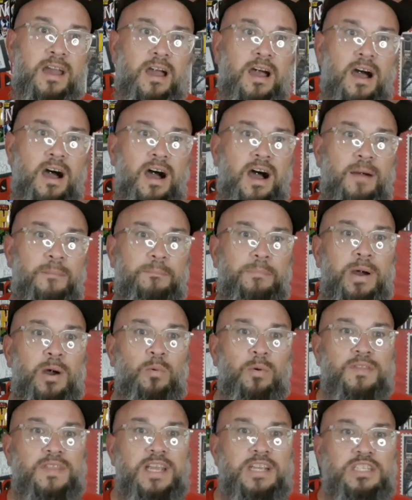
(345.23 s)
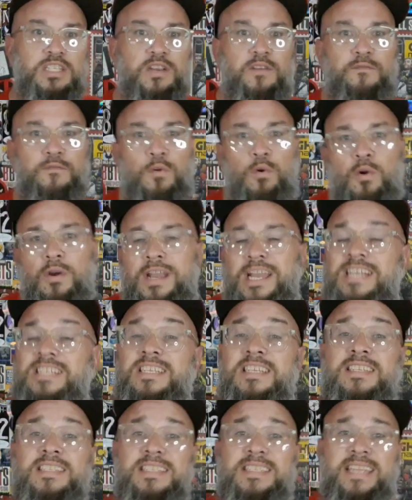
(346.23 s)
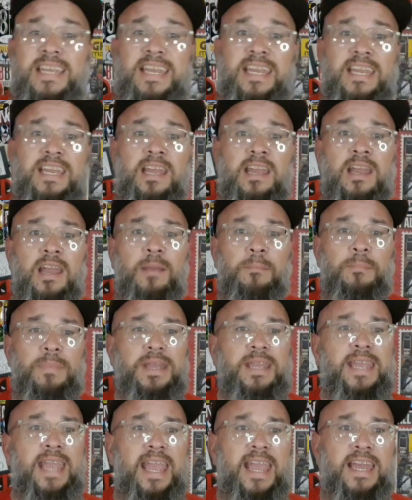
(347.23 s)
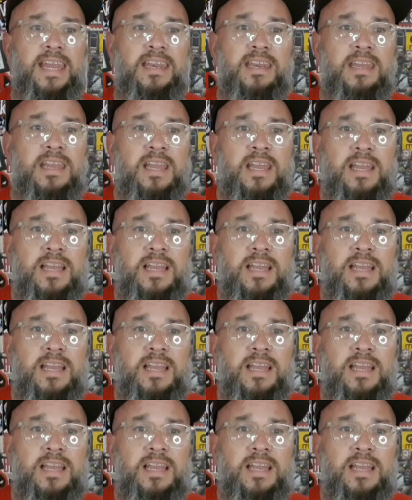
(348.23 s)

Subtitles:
But with issue 4, Kitchen Sink began